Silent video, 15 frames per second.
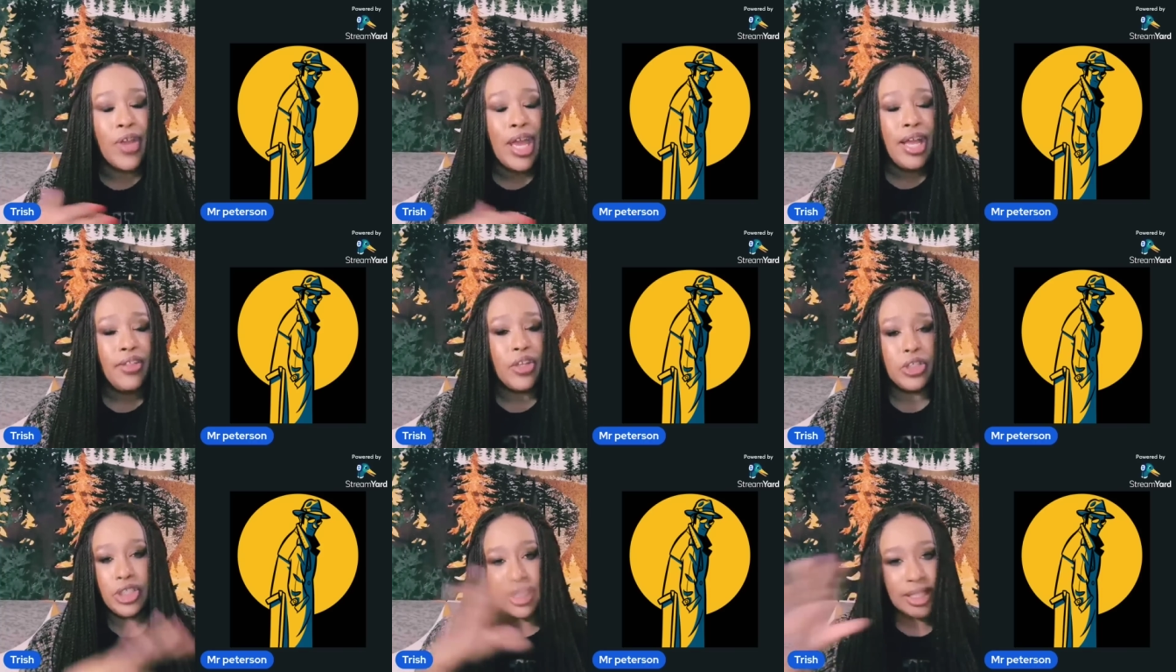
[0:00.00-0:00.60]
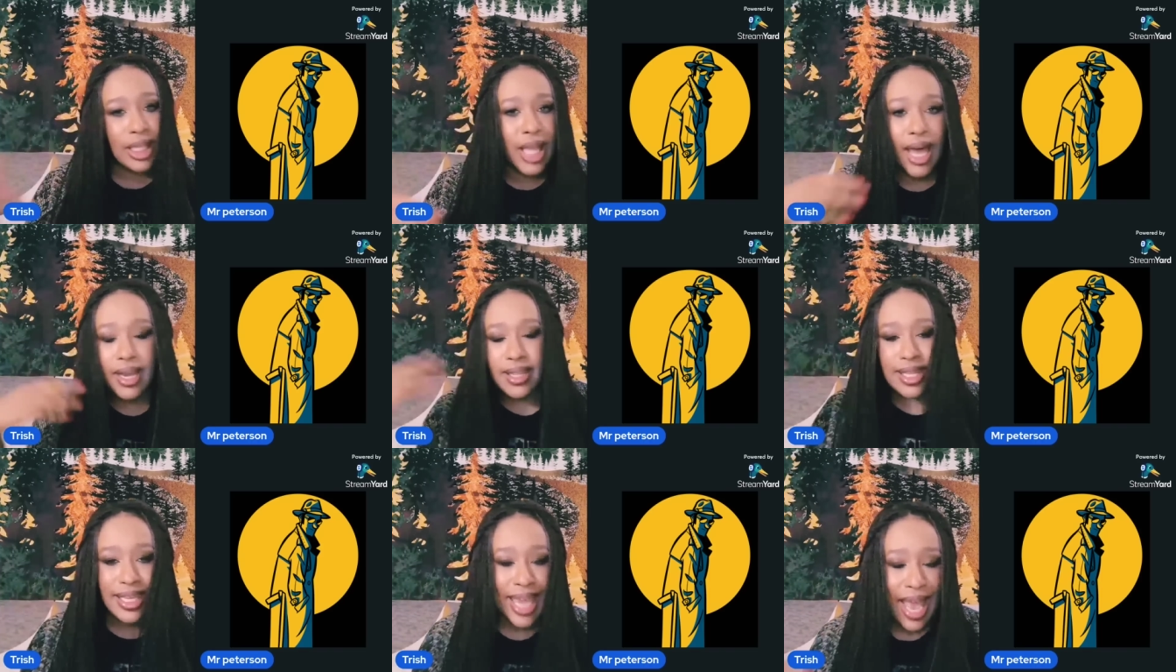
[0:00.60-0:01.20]
there's just a lot of
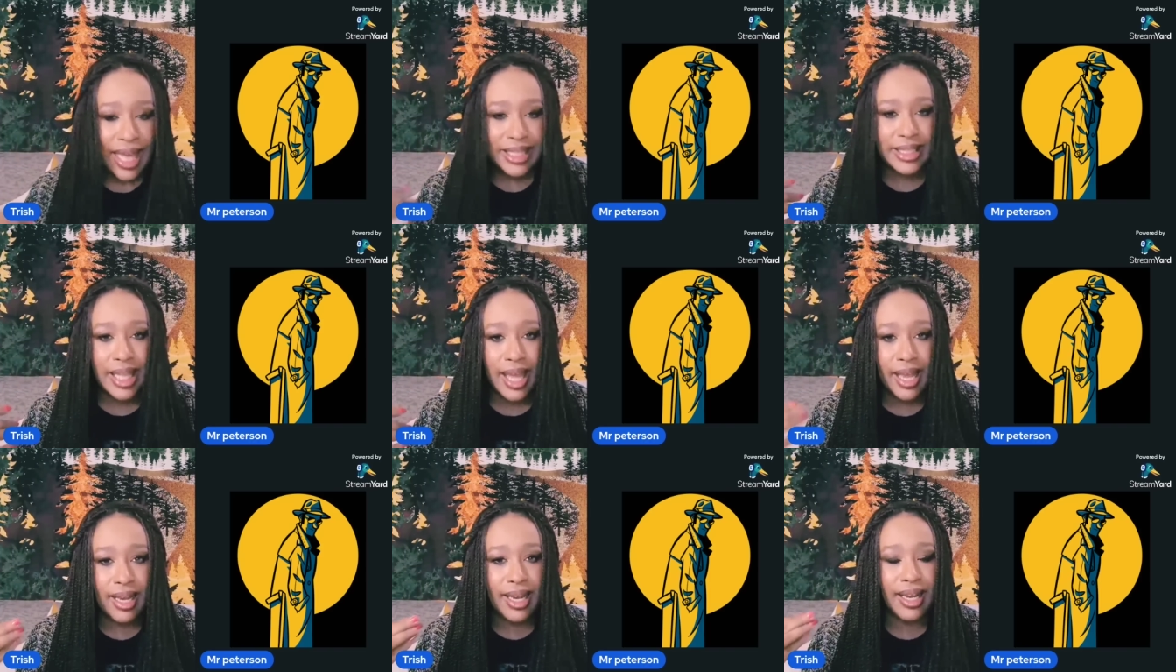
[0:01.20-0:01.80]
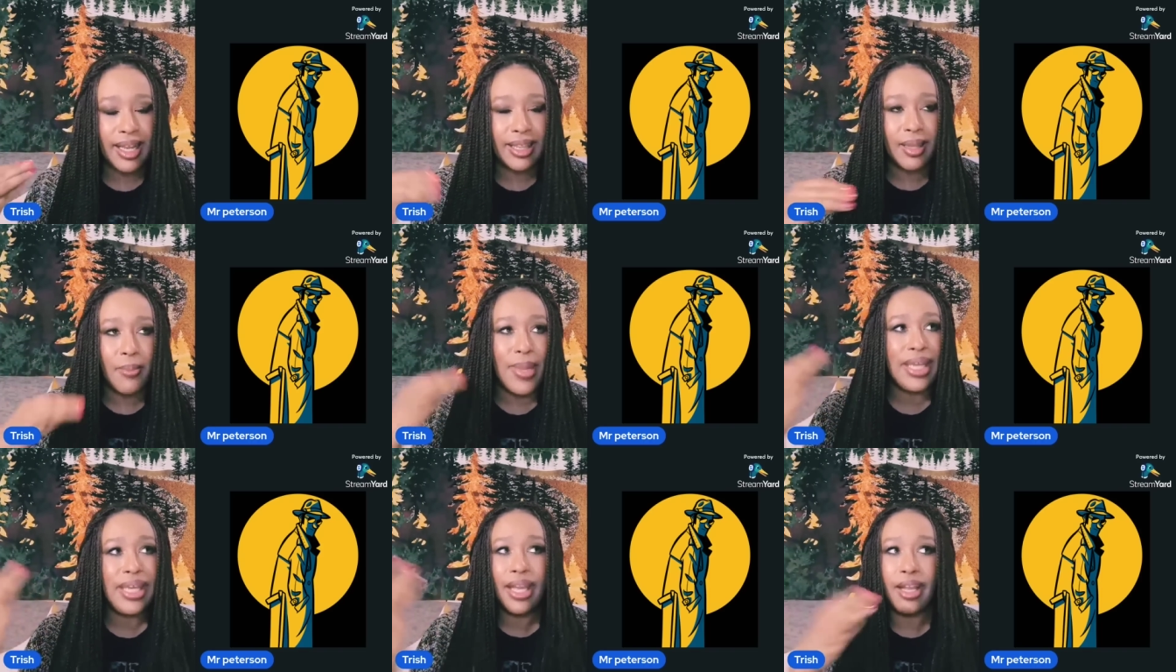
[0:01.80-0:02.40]
the gaslighting and the
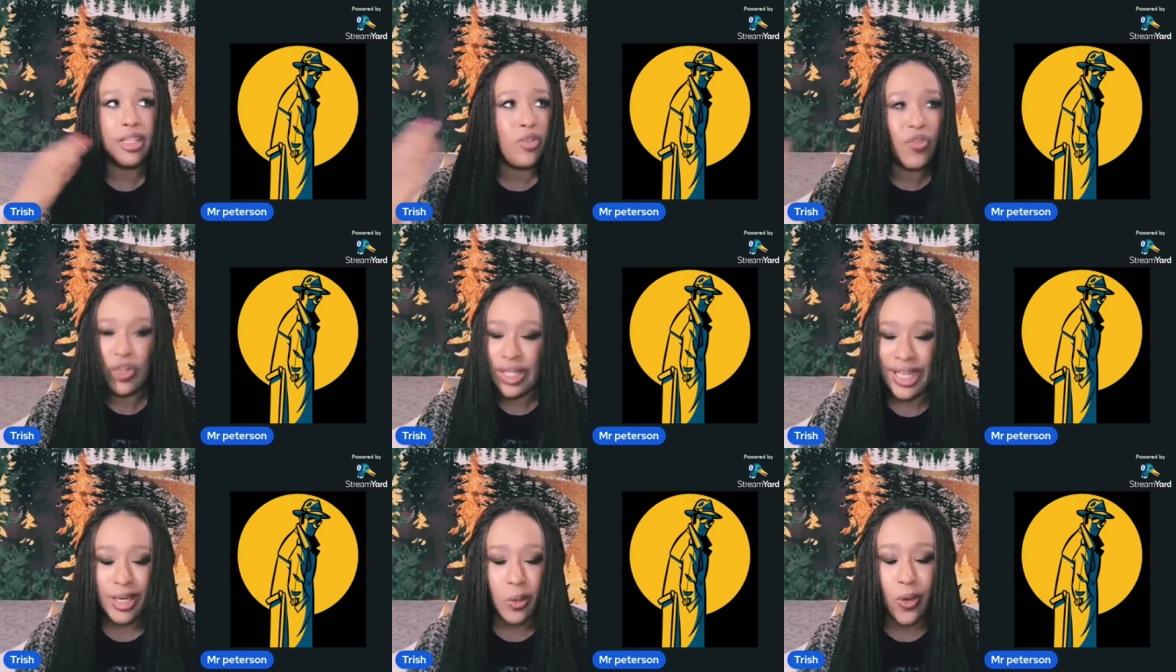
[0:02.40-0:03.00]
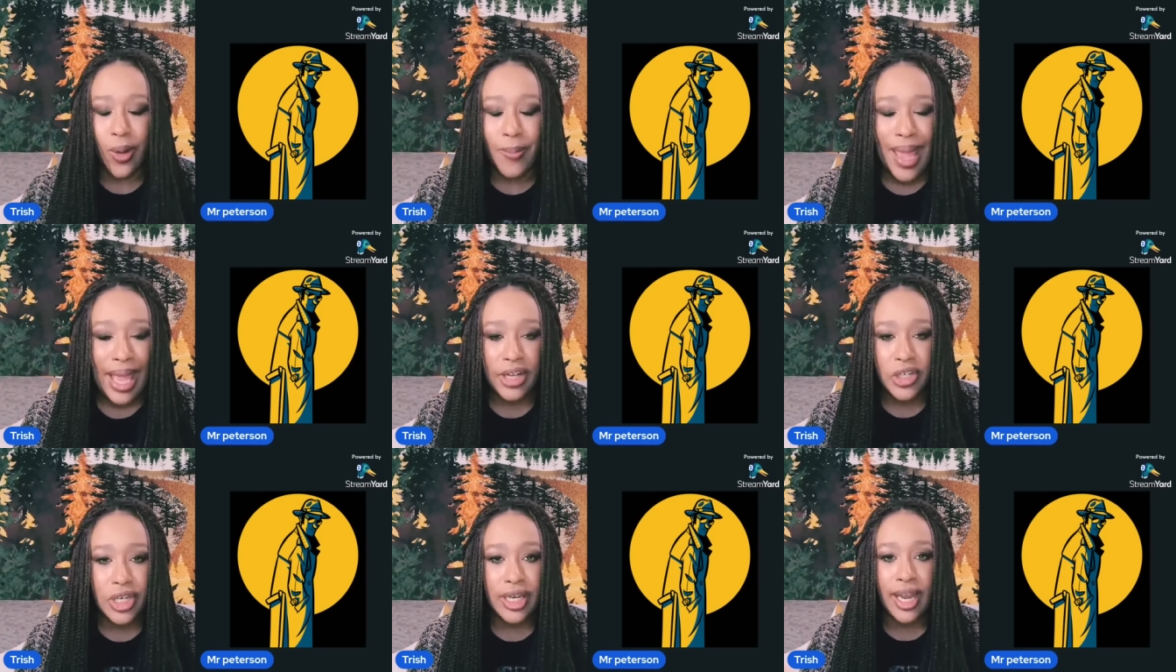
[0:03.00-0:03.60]
making us feel like we're
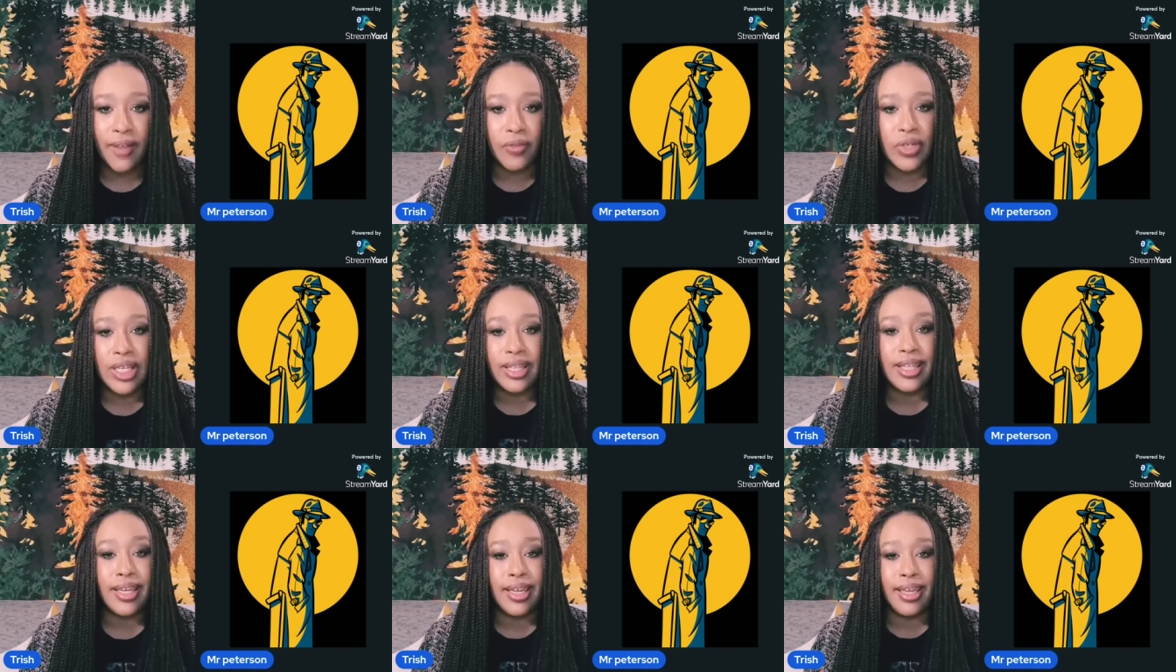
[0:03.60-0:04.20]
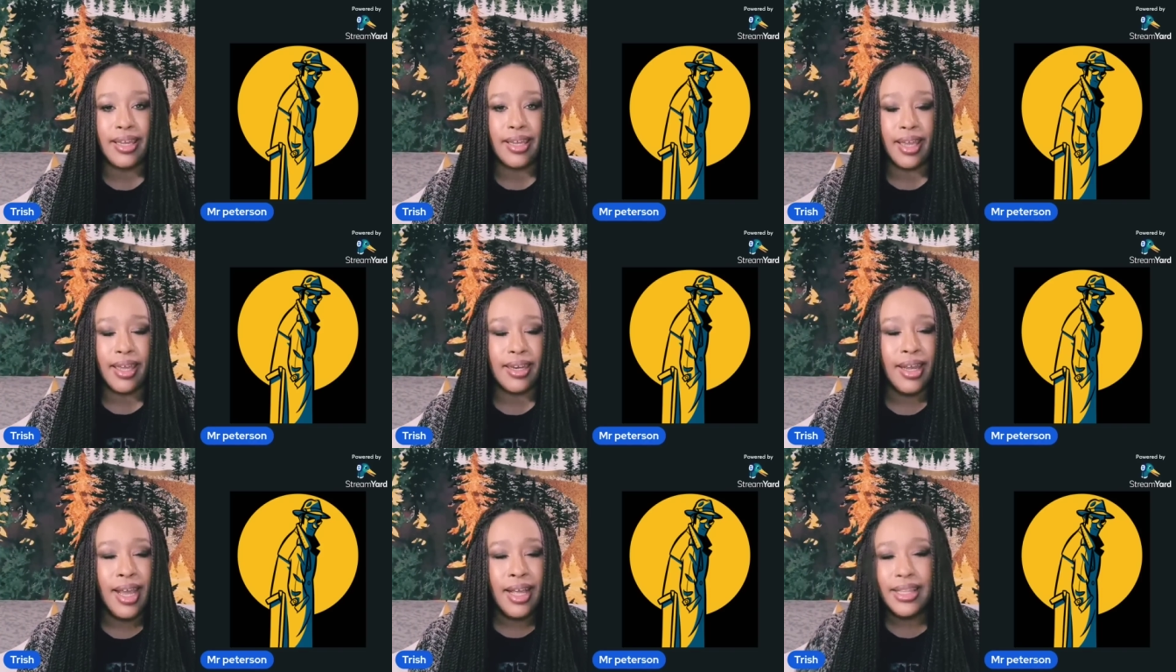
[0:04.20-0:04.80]
imagining everything and
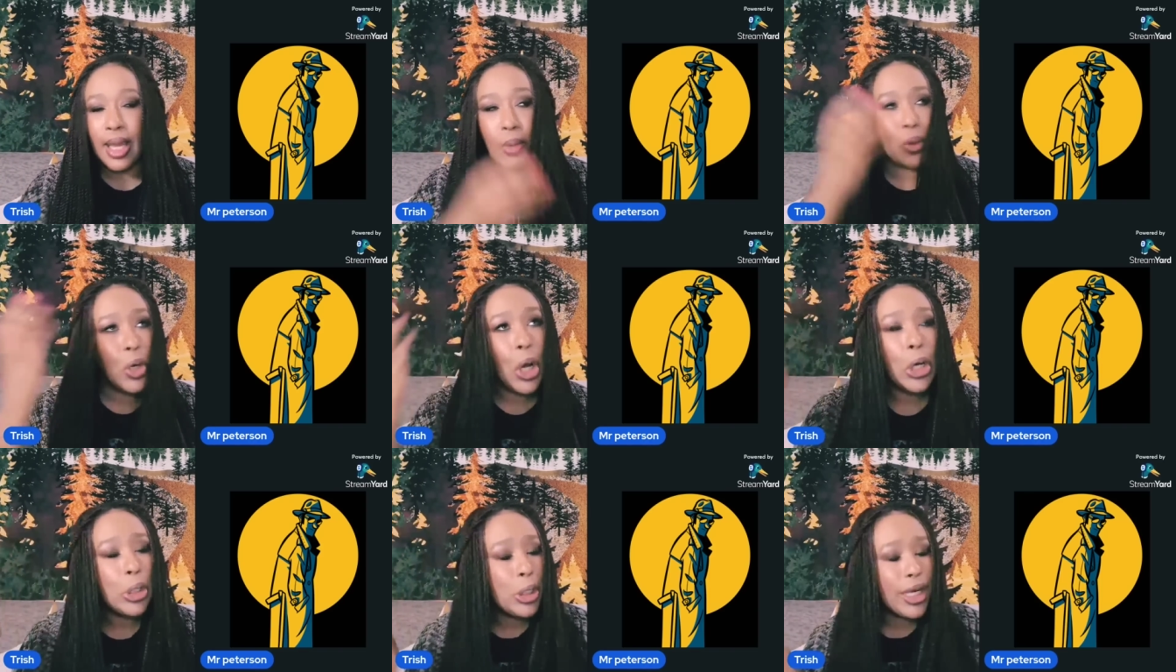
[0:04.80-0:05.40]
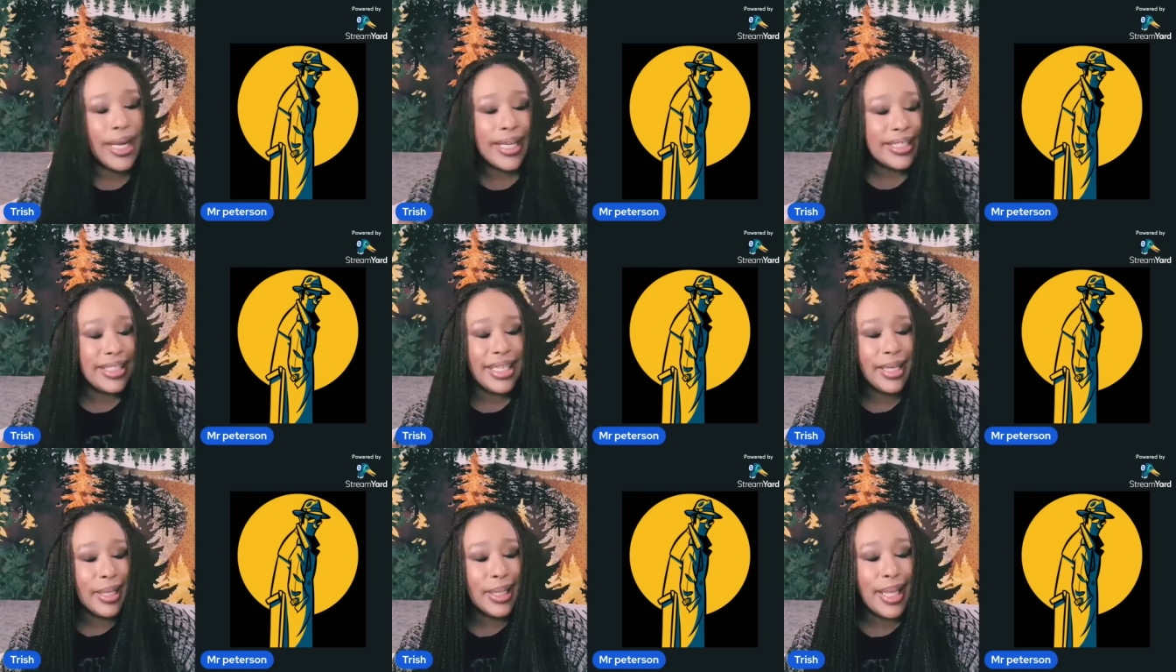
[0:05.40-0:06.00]
that we're all
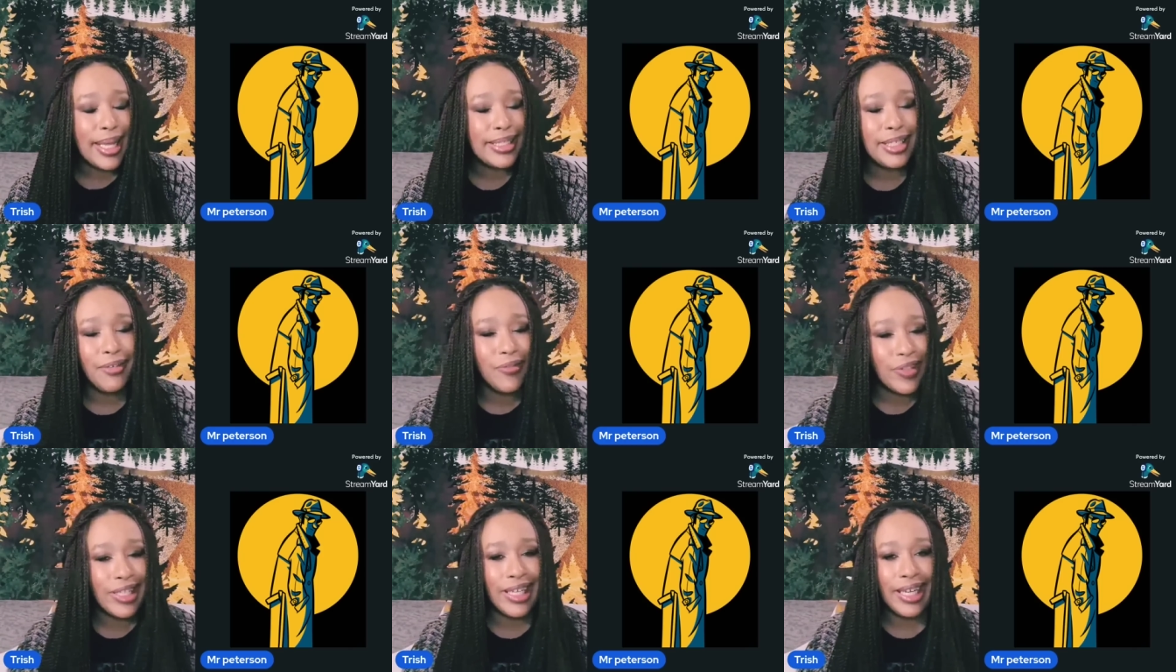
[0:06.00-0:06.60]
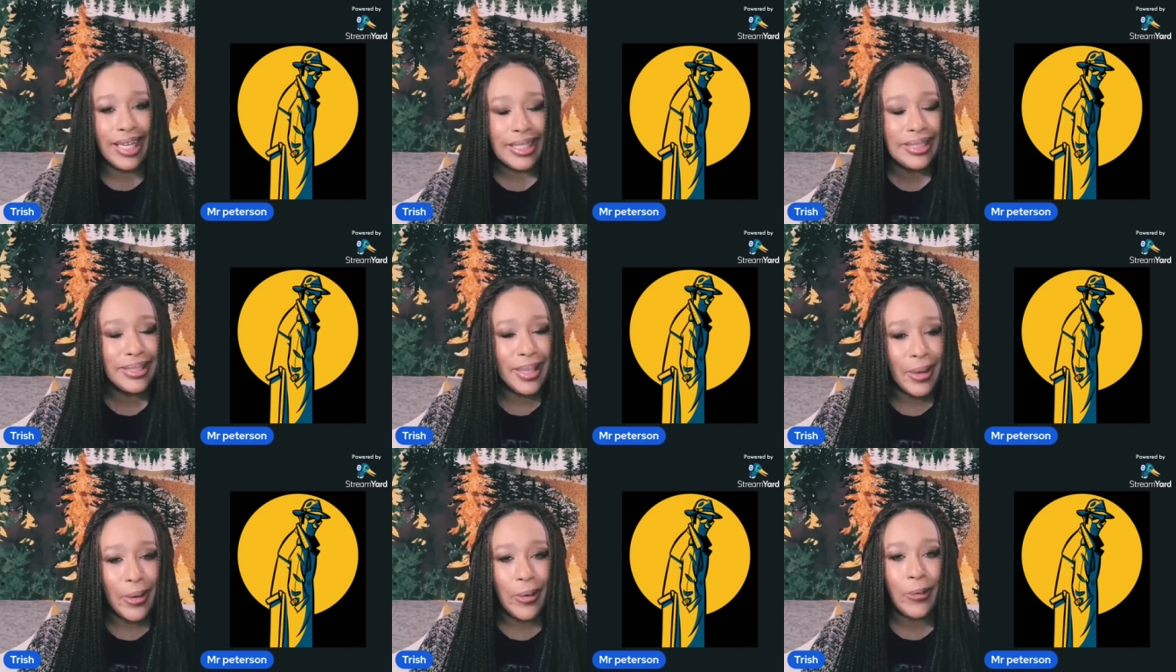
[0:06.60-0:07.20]
crazy collectively.
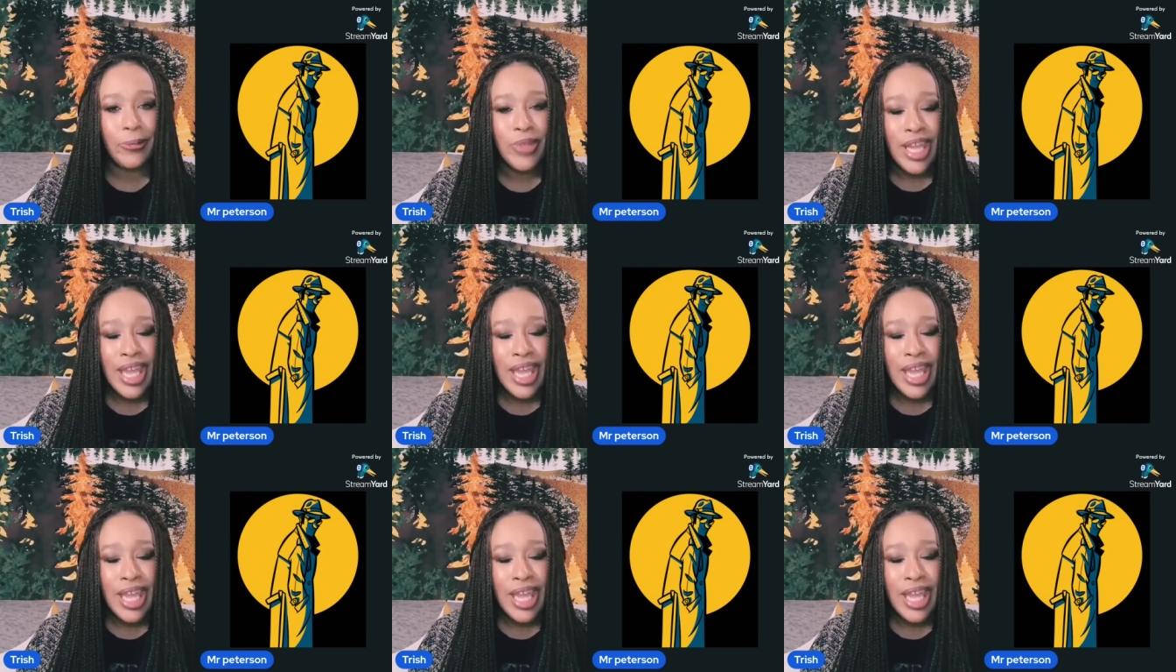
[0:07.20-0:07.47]
So